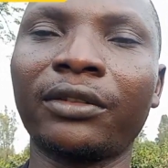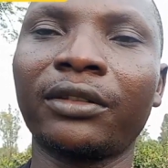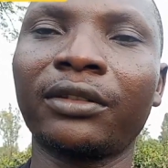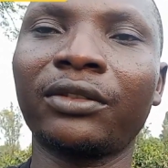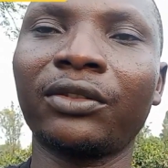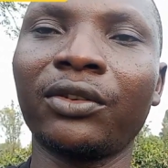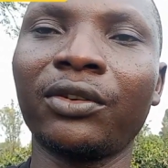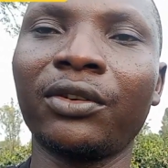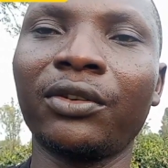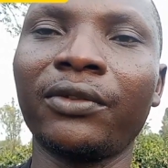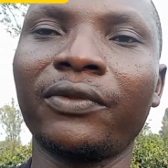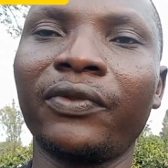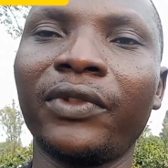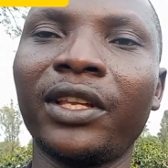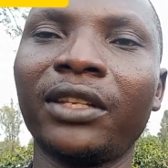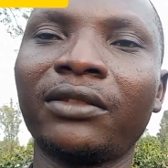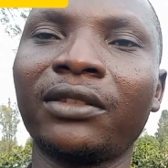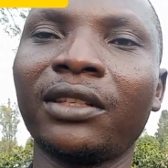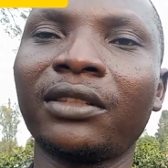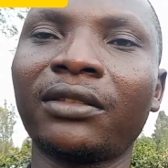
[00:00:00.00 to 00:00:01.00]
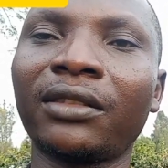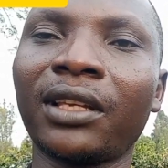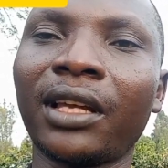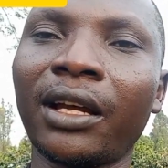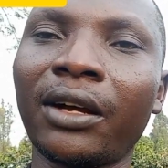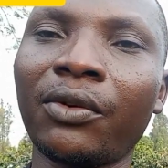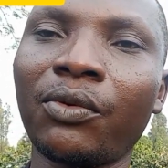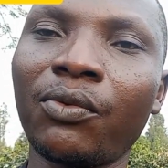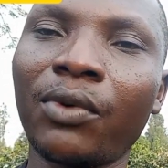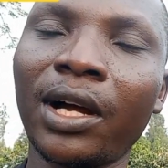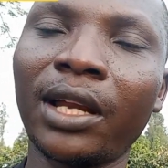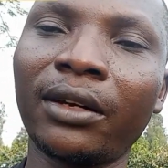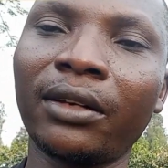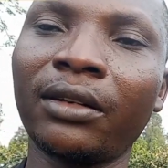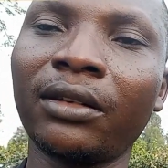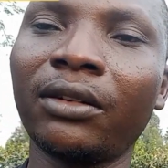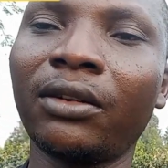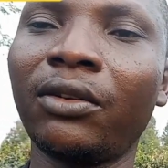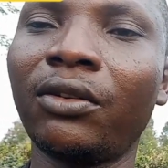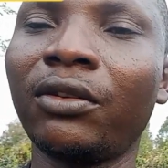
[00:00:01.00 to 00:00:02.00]
So this is
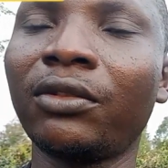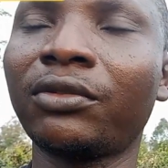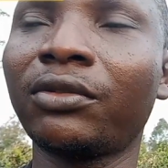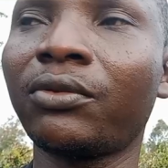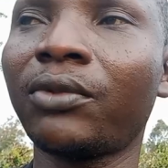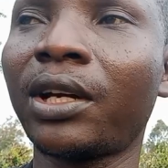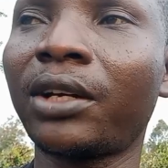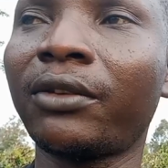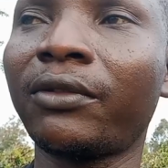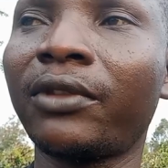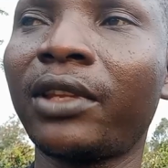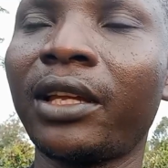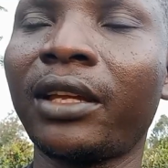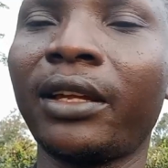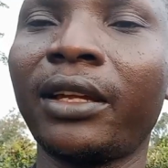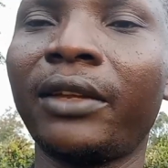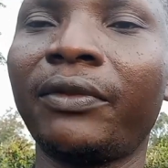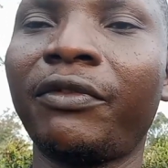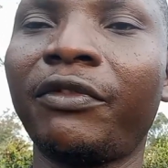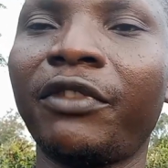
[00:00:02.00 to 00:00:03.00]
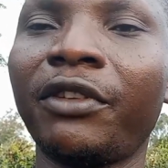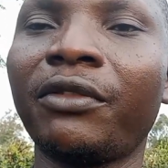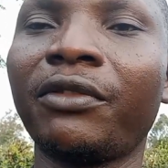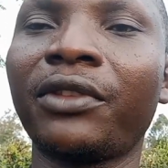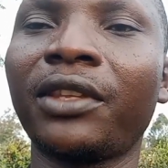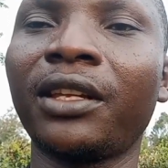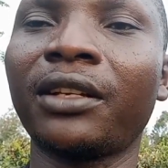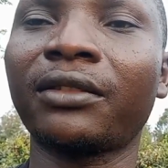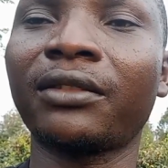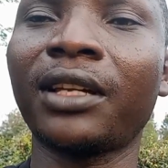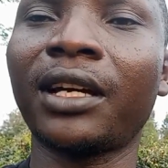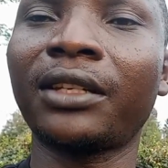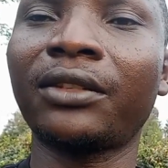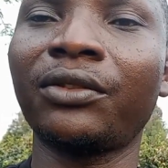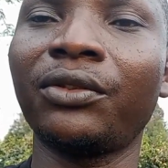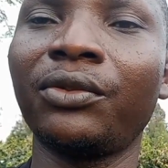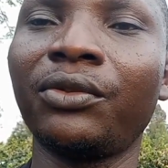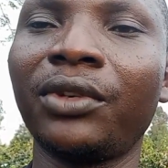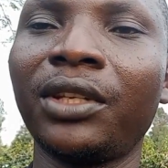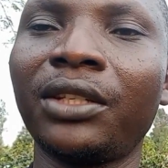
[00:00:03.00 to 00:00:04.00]
one of the few things that
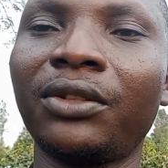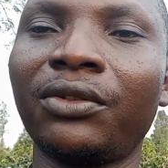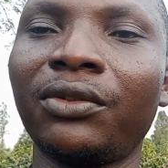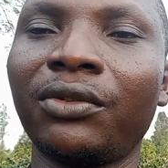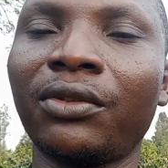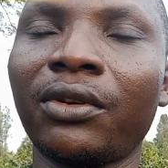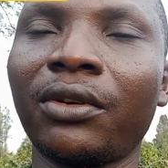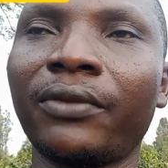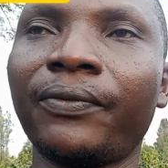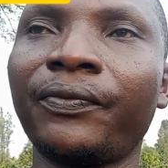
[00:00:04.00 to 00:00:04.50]
you need to know.